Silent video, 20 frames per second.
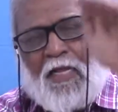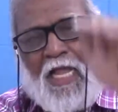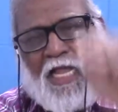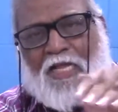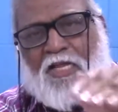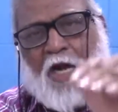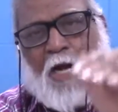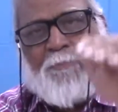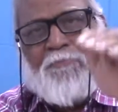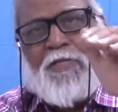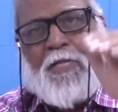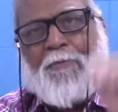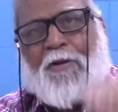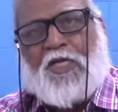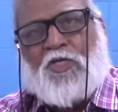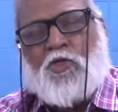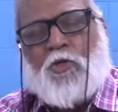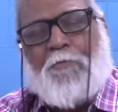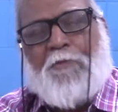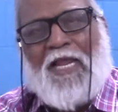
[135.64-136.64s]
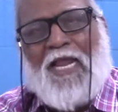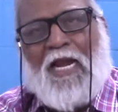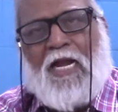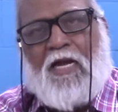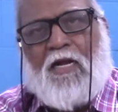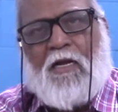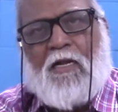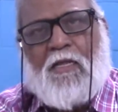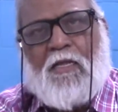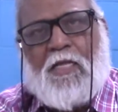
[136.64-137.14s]
a Gram Sabha should be
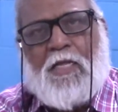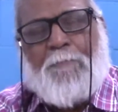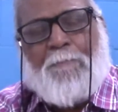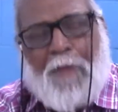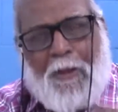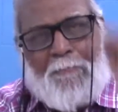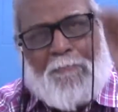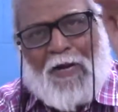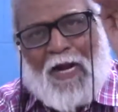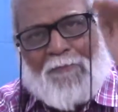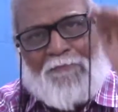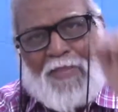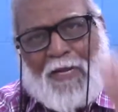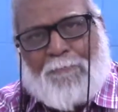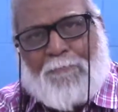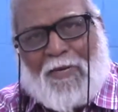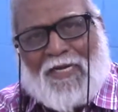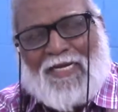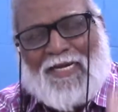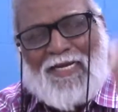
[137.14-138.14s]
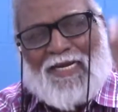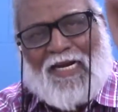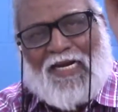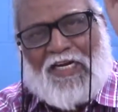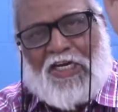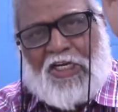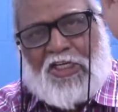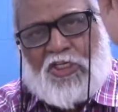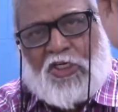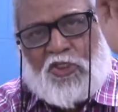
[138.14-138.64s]
held. People of that particular
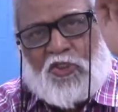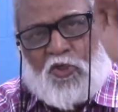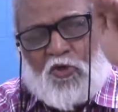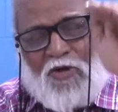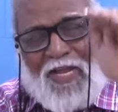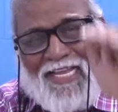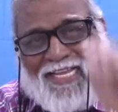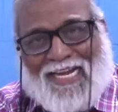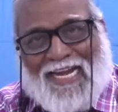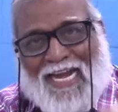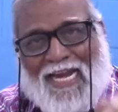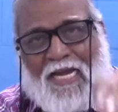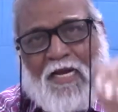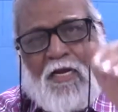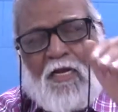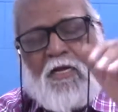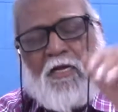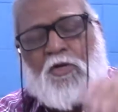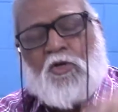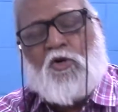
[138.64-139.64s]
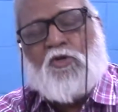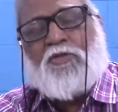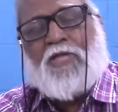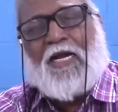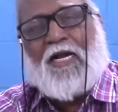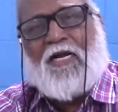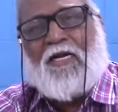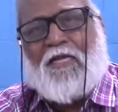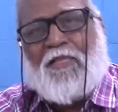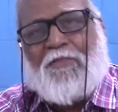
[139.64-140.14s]
region should agree to
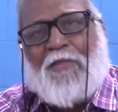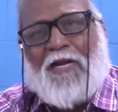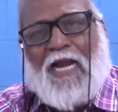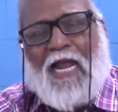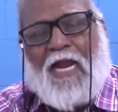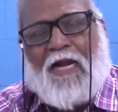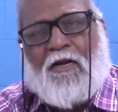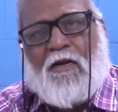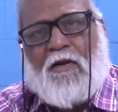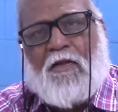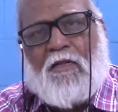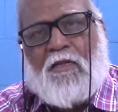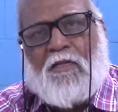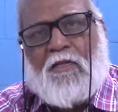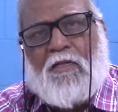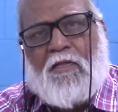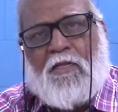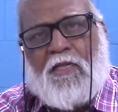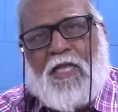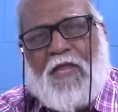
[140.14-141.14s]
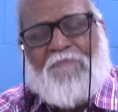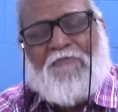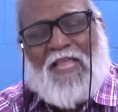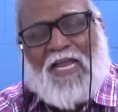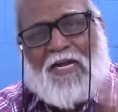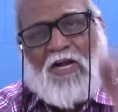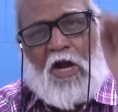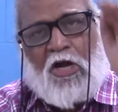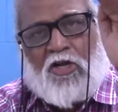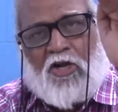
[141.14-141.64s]
surrender the land. If they are
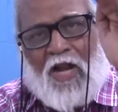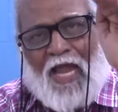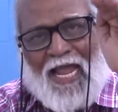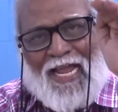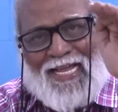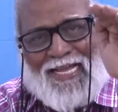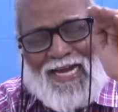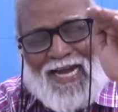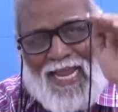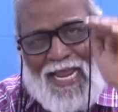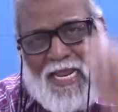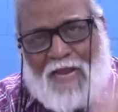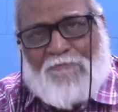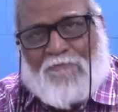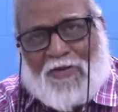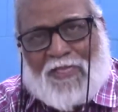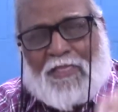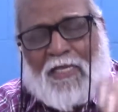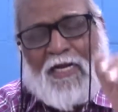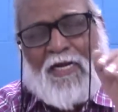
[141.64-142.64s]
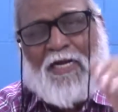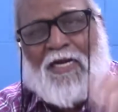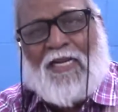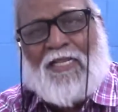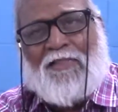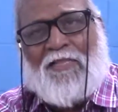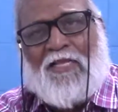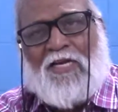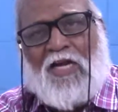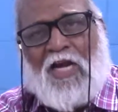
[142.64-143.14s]
not agreeing for
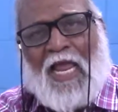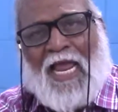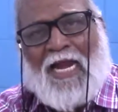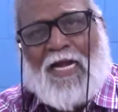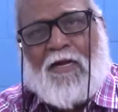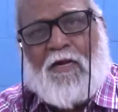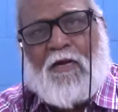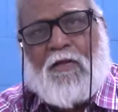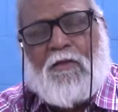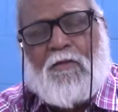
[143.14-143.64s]
surrendering the land,